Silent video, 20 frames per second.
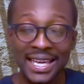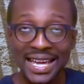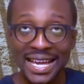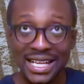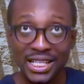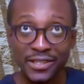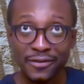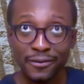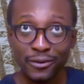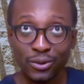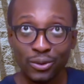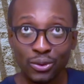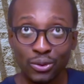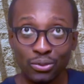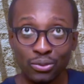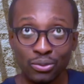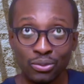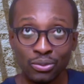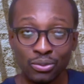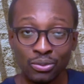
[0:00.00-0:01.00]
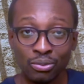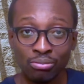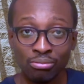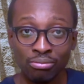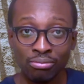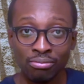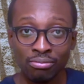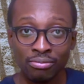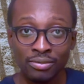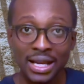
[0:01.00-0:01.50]
cash flow
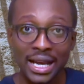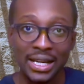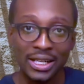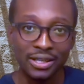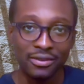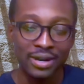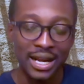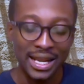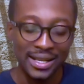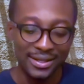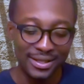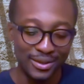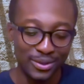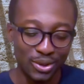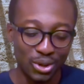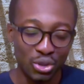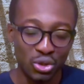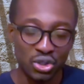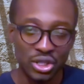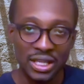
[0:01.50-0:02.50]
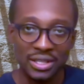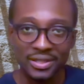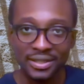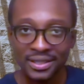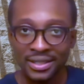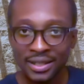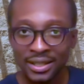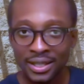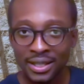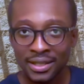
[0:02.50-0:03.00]
underwrite, not
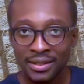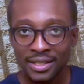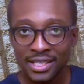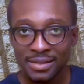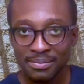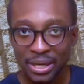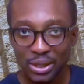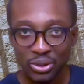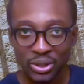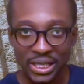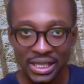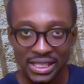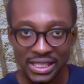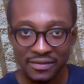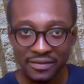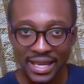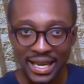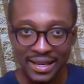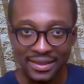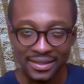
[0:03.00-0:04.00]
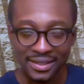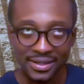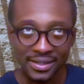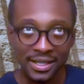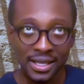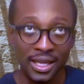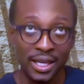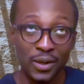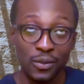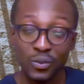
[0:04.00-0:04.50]
just speculative
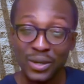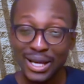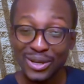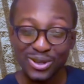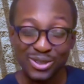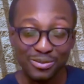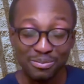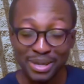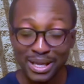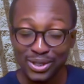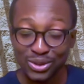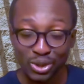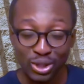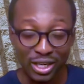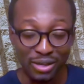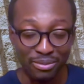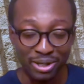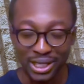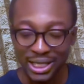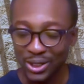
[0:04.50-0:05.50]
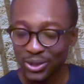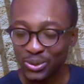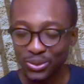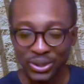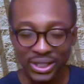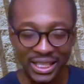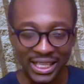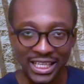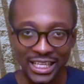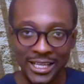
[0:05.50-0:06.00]
exit. We are not betting on a
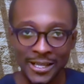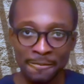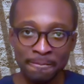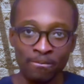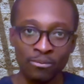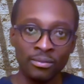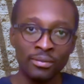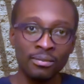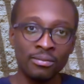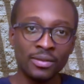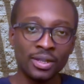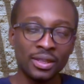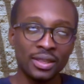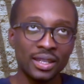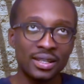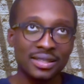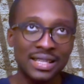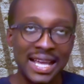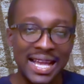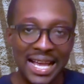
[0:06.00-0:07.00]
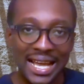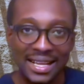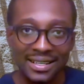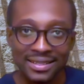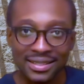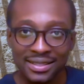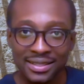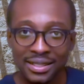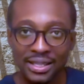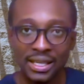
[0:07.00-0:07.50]
miracle here. This
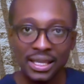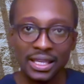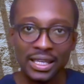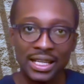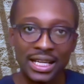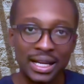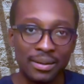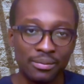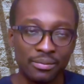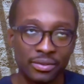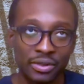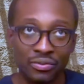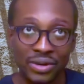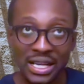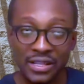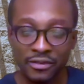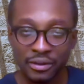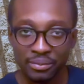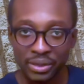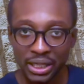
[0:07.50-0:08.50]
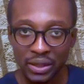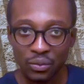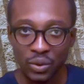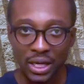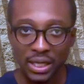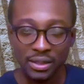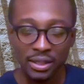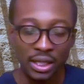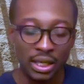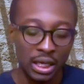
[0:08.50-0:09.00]
has income right from day
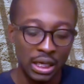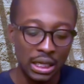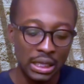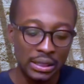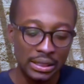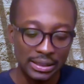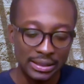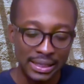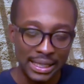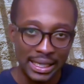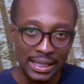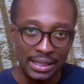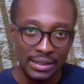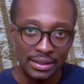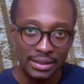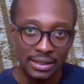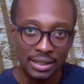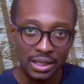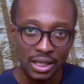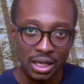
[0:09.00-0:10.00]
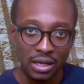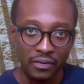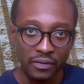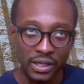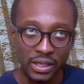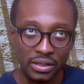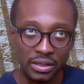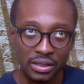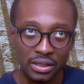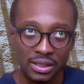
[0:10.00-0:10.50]
one. The tenant
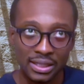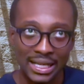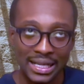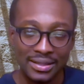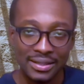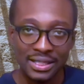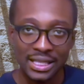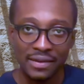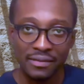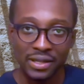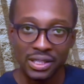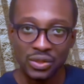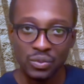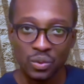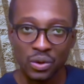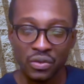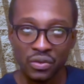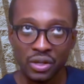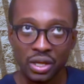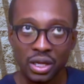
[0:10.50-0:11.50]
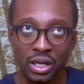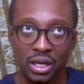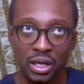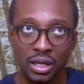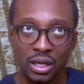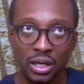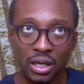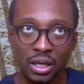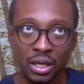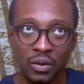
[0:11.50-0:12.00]
covers debt service with
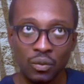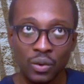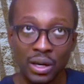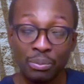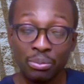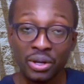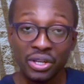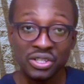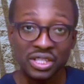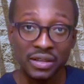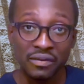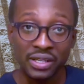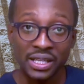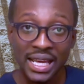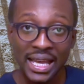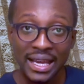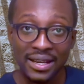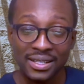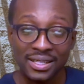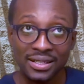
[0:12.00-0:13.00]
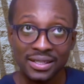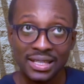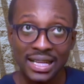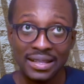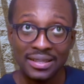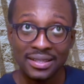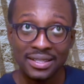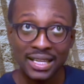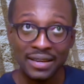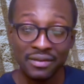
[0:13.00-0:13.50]
a 1.7x
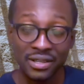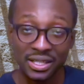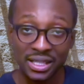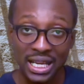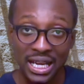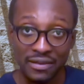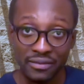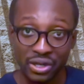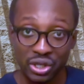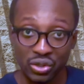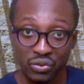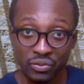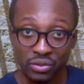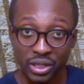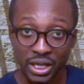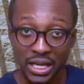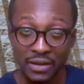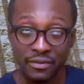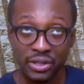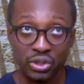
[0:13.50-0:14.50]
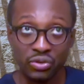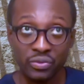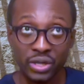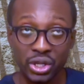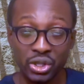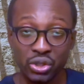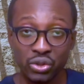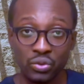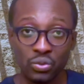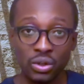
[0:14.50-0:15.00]
debt service coverage
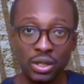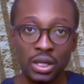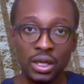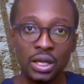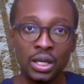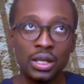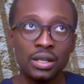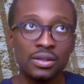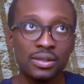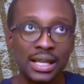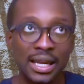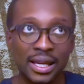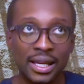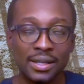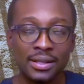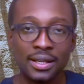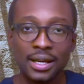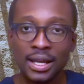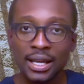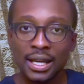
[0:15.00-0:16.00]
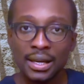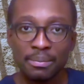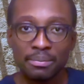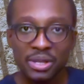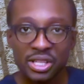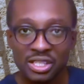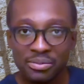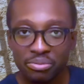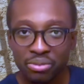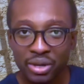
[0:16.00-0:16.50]
ratio. Second,
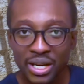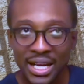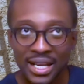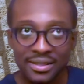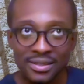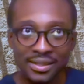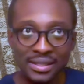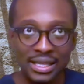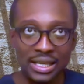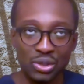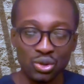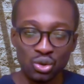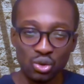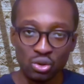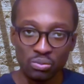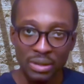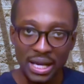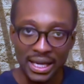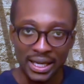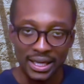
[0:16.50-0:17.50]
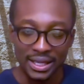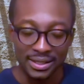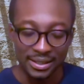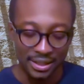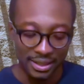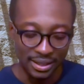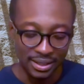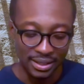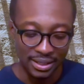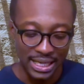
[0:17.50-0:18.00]
mispriced tier 2
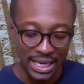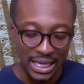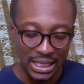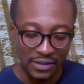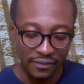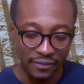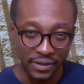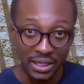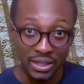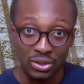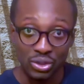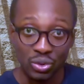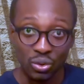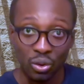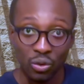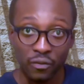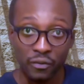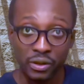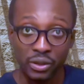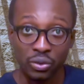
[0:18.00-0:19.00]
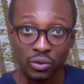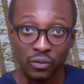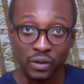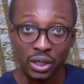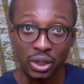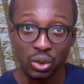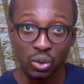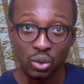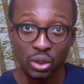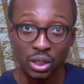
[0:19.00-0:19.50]
market. Large funds often
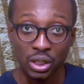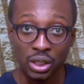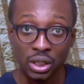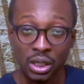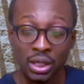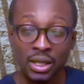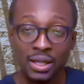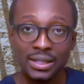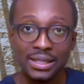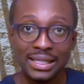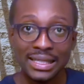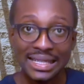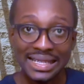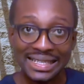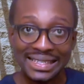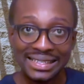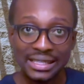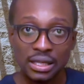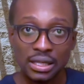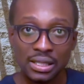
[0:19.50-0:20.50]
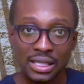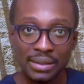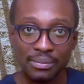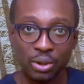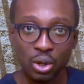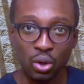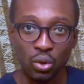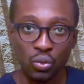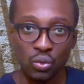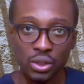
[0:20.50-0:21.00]
overlook this
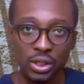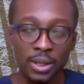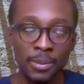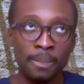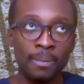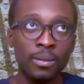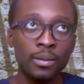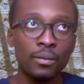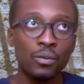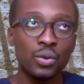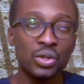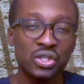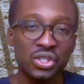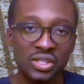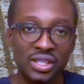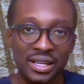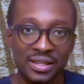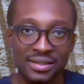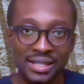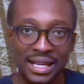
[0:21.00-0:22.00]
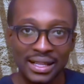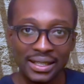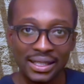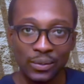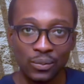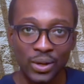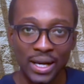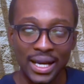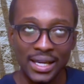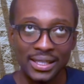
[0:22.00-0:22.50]
zip code, which is
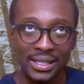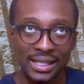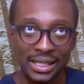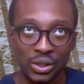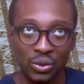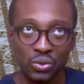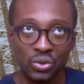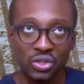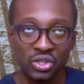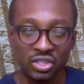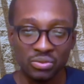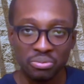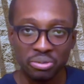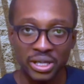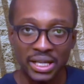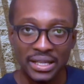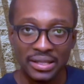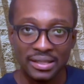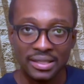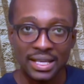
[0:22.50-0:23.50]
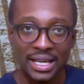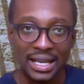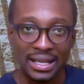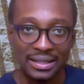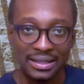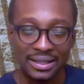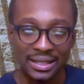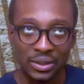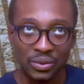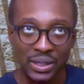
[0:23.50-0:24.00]
exactly why yield spreads
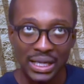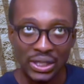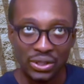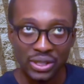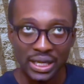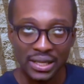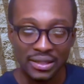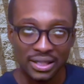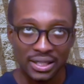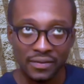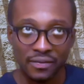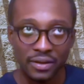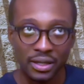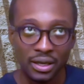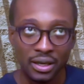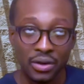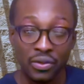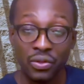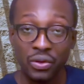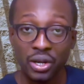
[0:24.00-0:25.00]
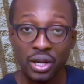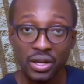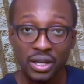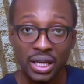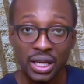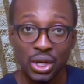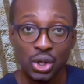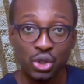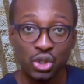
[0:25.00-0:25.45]
are still attractive. Third,